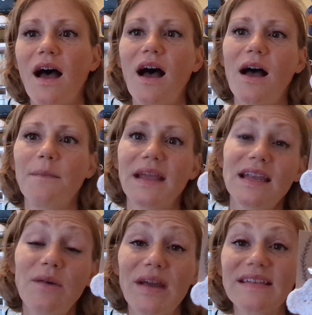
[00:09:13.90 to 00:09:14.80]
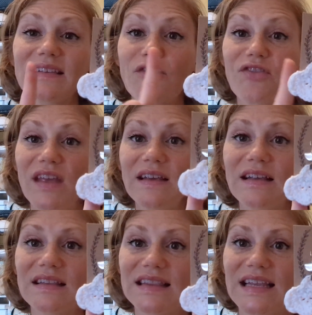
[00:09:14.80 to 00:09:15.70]
Anyways, so
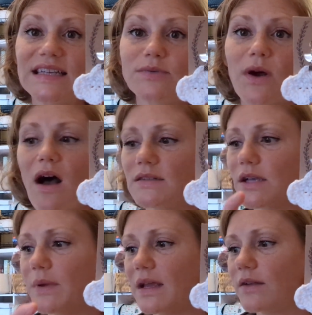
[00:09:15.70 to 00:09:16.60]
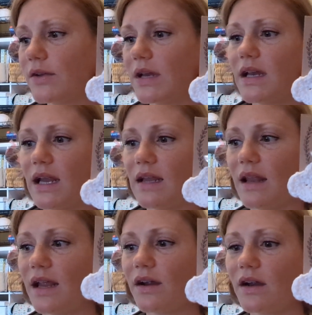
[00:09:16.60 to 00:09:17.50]
these will also be included in
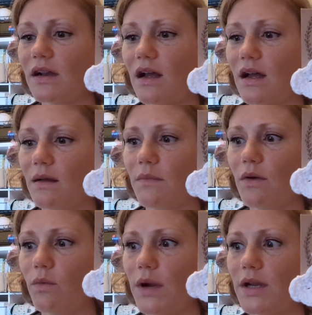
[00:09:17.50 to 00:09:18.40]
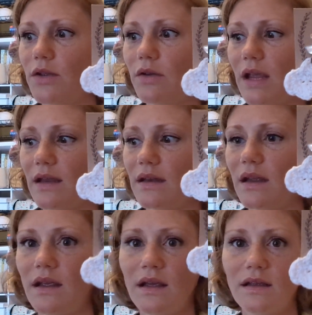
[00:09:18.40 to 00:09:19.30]
there, where you can,
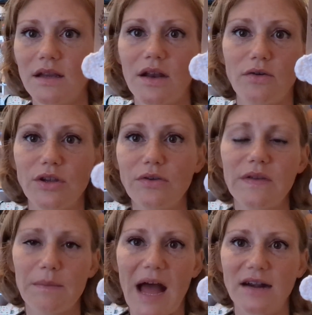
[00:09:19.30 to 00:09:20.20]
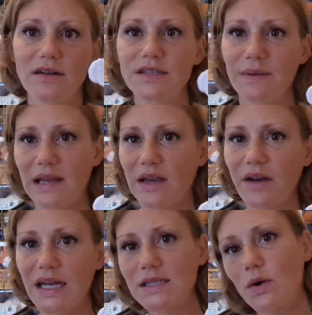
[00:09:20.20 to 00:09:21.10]
you know, use the pattern to make
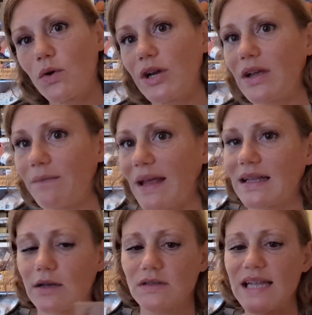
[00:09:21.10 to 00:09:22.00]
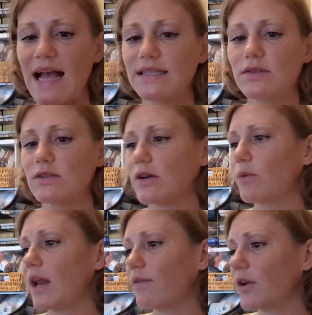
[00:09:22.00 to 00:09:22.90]
earrings, or you can make little tassels or
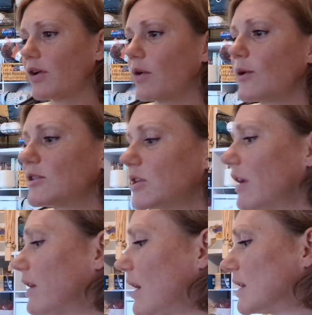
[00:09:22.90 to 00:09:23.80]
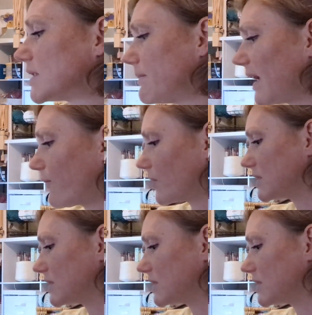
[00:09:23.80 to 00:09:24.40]
whatever you're going to make for